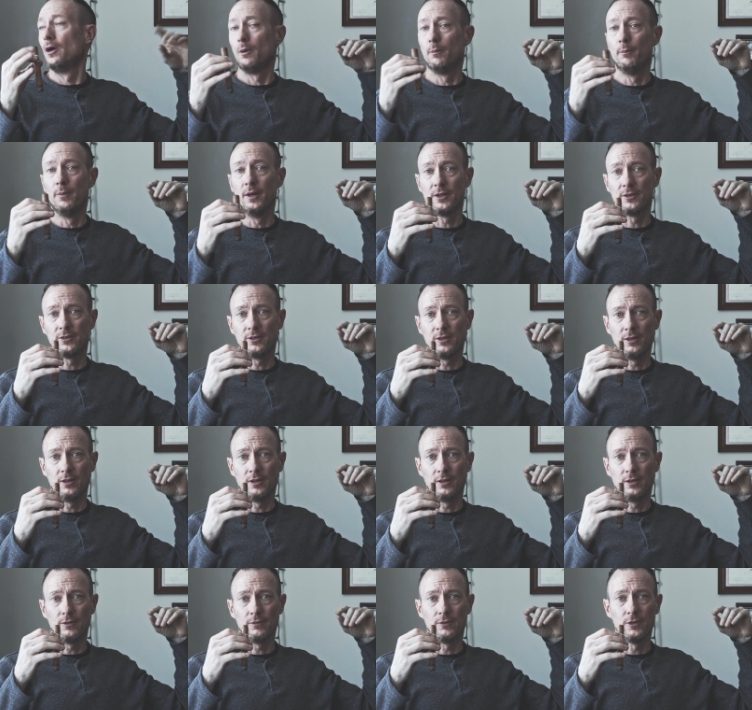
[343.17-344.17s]
but
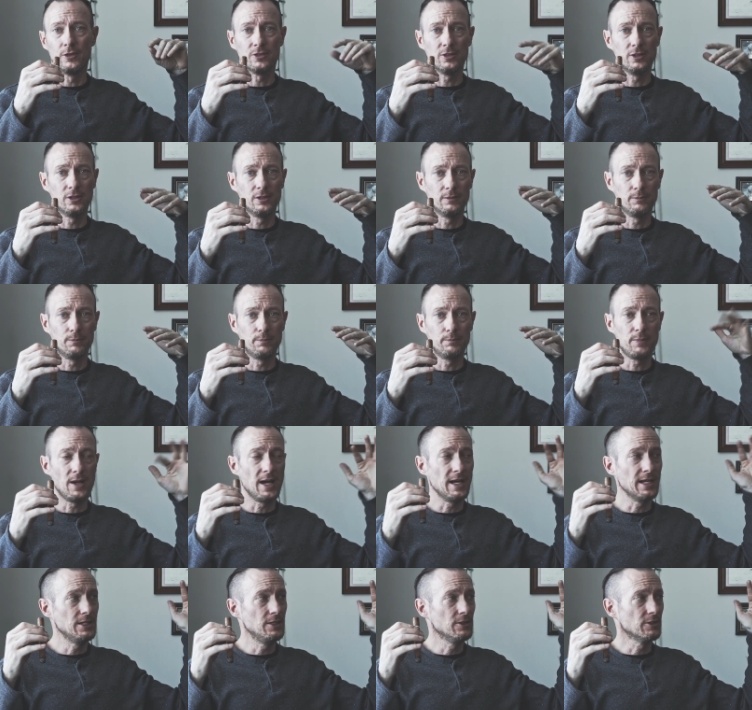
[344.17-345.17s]
there's a
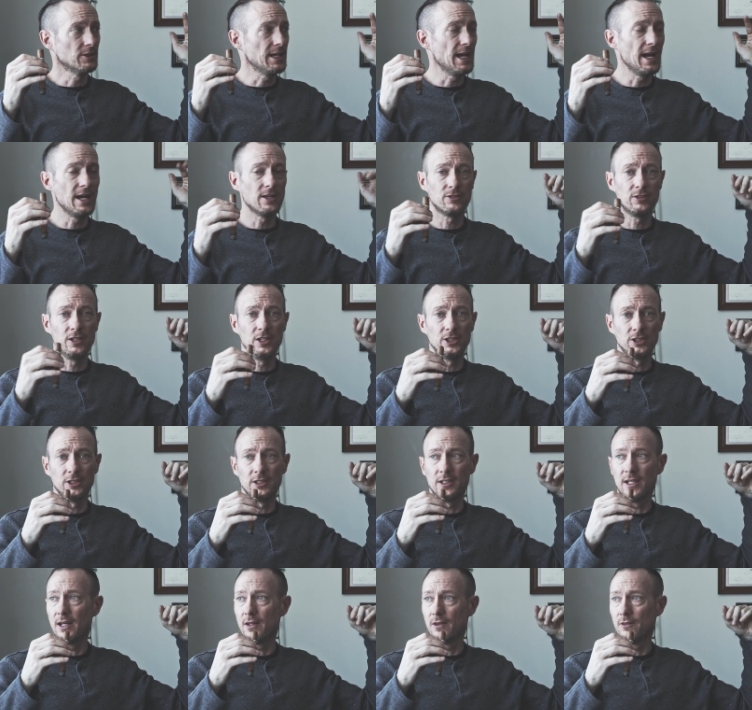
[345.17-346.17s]
Pioneer gas station
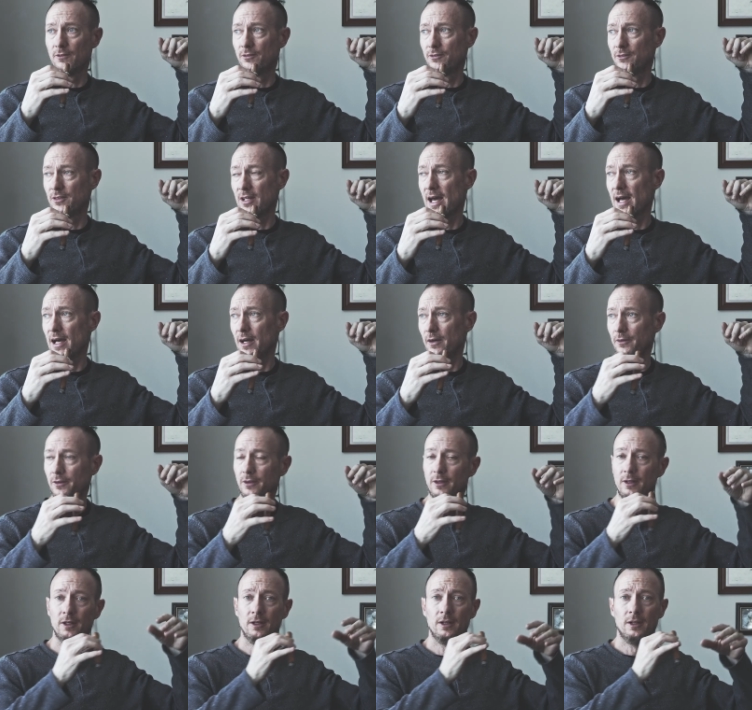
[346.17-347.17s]
out of town,
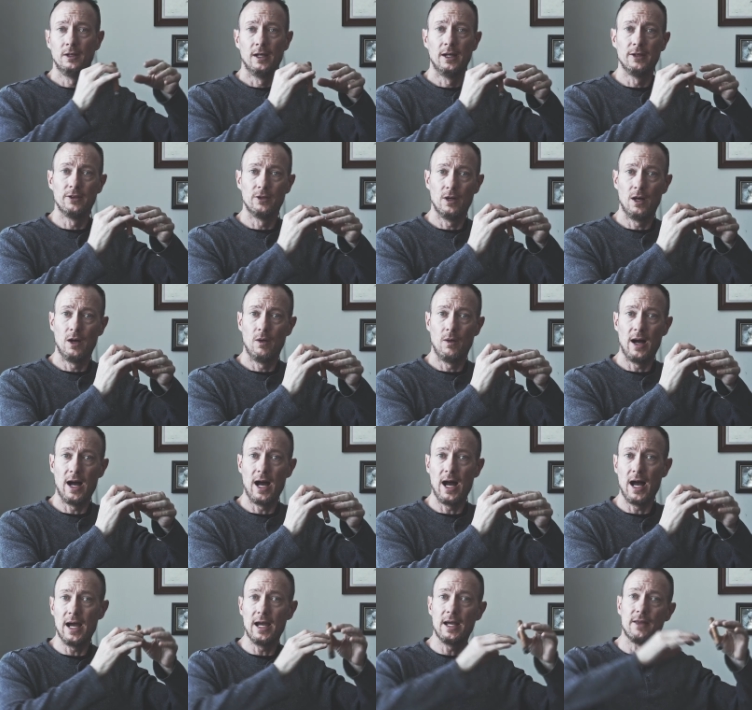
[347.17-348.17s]
and you know how
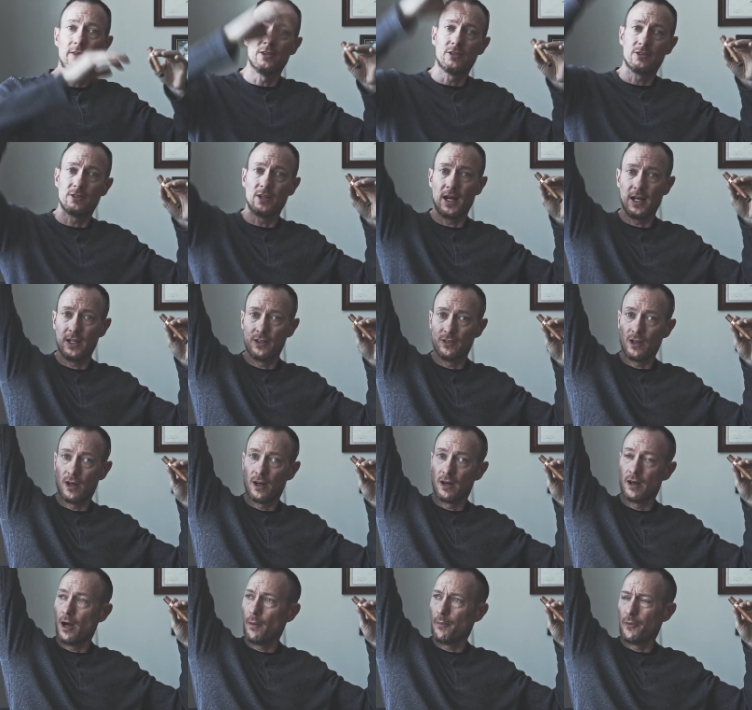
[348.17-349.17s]
high the signs
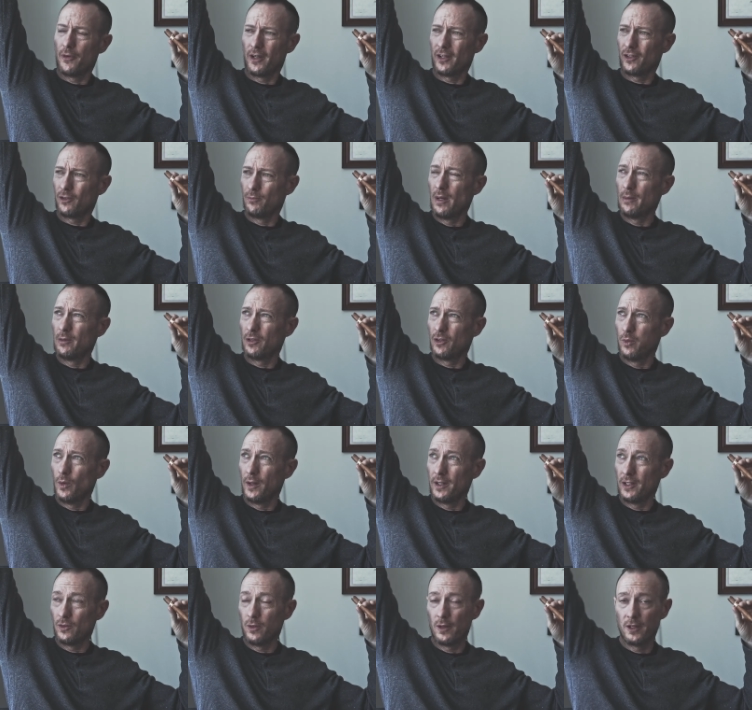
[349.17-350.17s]
are up? They're like maybe
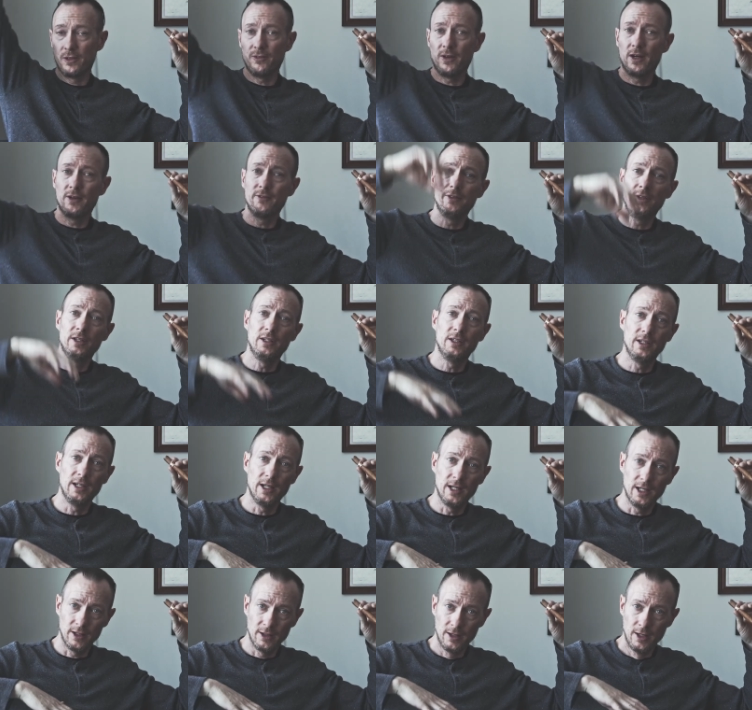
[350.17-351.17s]
20-25 feet in the
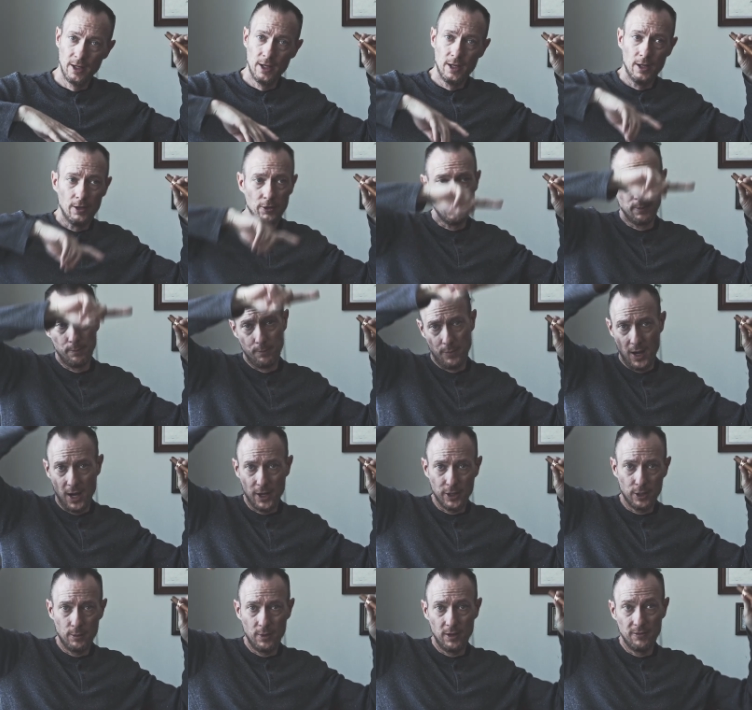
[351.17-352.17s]
air. The
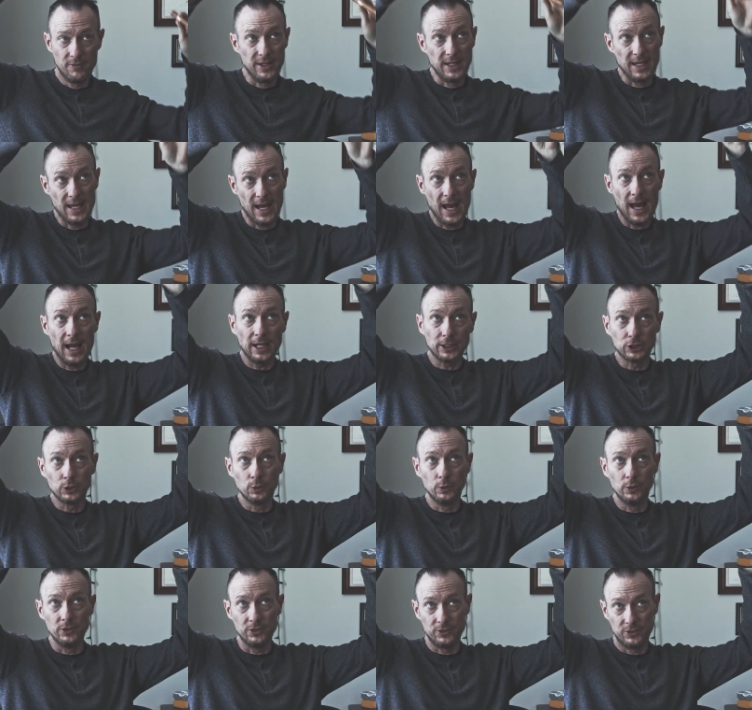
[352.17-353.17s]
bottom of the
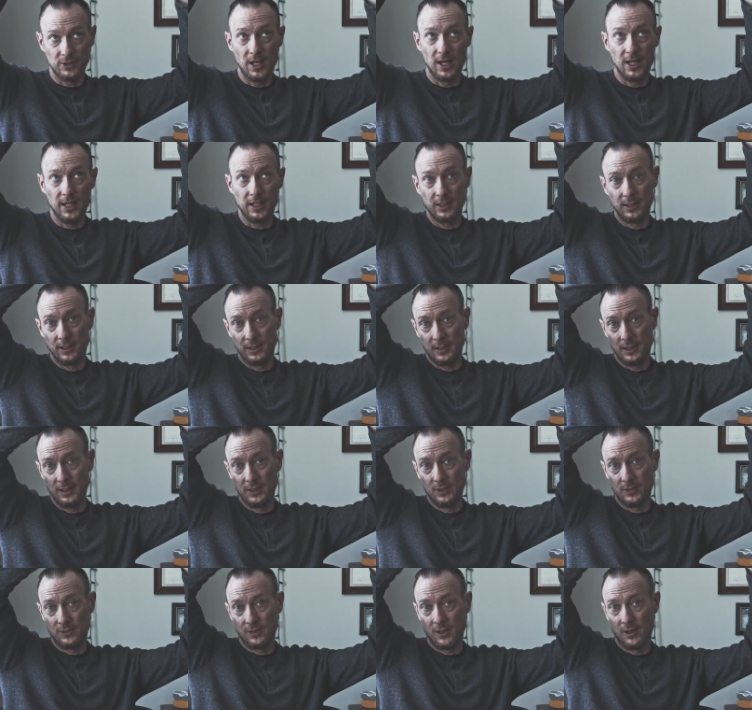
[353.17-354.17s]
actual sign
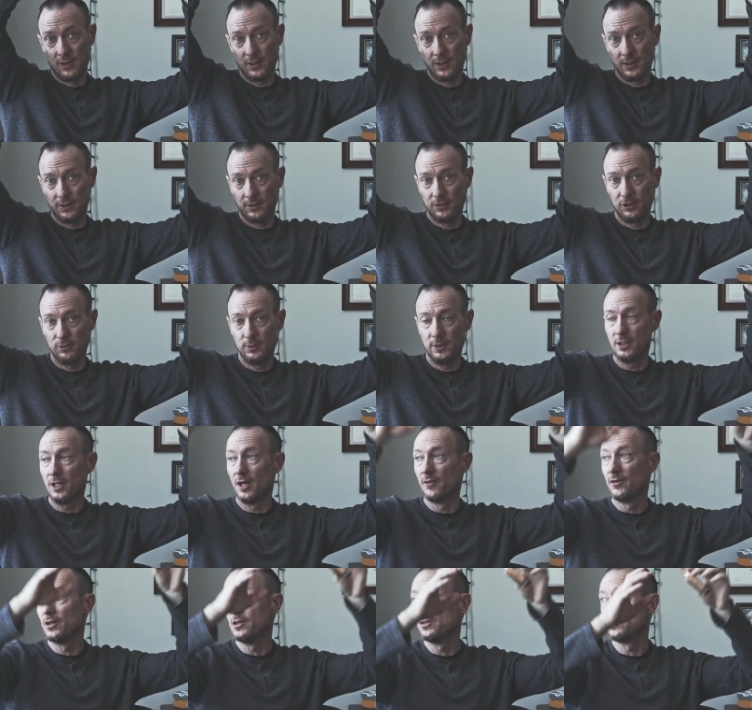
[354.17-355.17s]
is starting to be
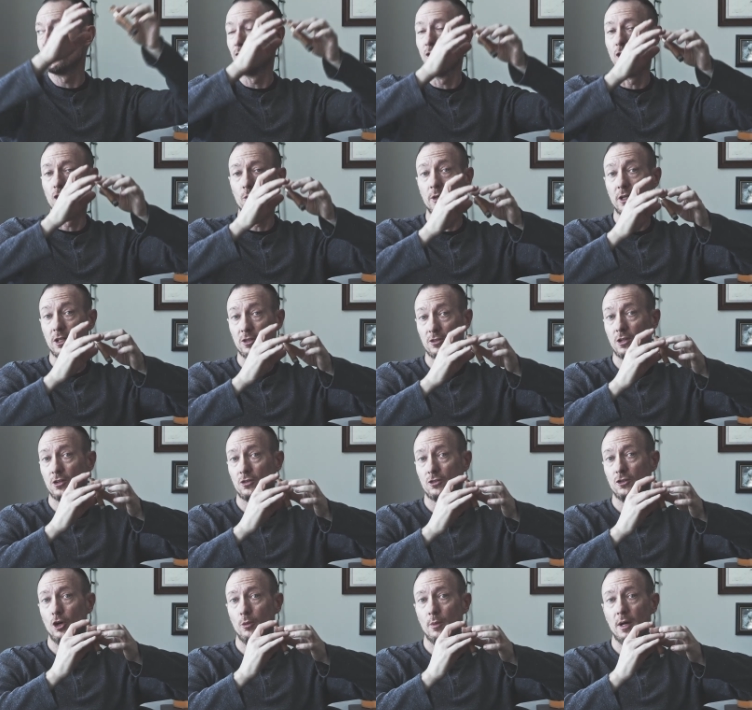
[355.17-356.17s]
covered in snow because their
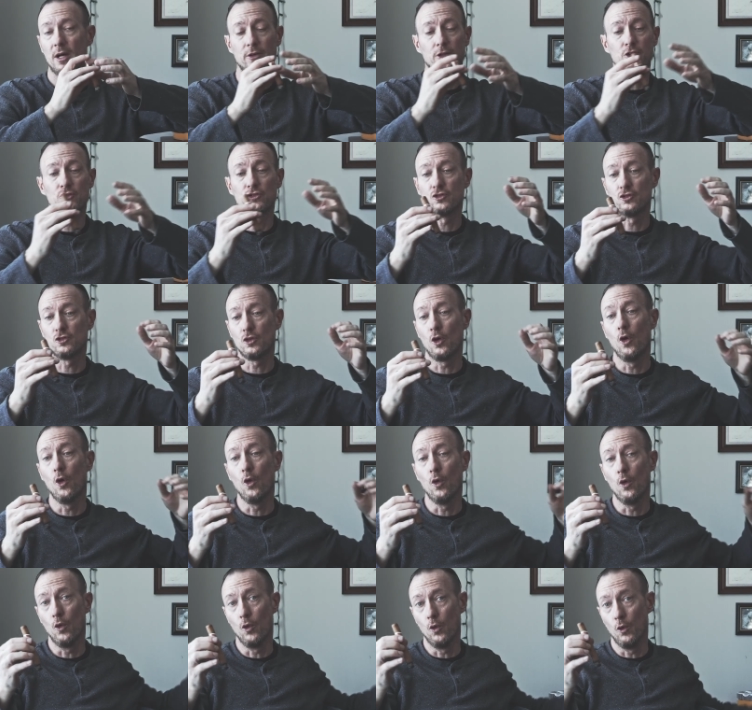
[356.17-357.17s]
snow mound is
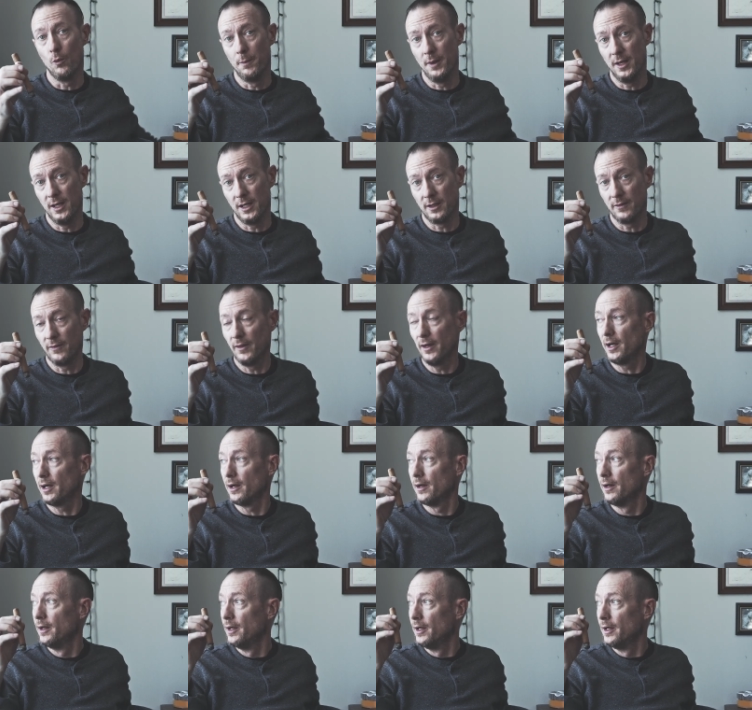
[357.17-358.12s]
so big there.